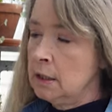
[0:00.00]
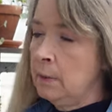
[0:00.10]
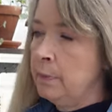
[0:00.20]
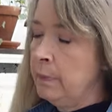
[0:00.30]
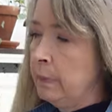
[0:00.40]

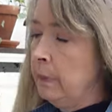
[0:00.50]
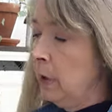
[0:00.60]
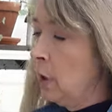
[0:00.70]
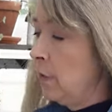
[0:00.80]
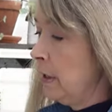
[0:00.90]
the
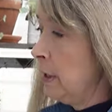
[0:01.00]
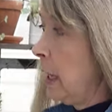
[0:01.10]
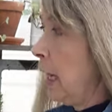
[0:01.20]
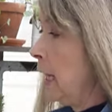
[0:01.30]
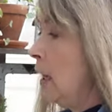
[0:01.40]
larvae
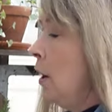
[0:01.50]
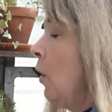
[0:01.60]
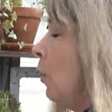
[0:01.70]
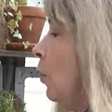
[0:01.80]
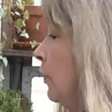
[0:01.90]
die
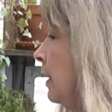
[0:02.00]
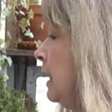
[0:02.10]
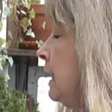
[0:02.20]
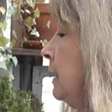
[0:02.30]
or the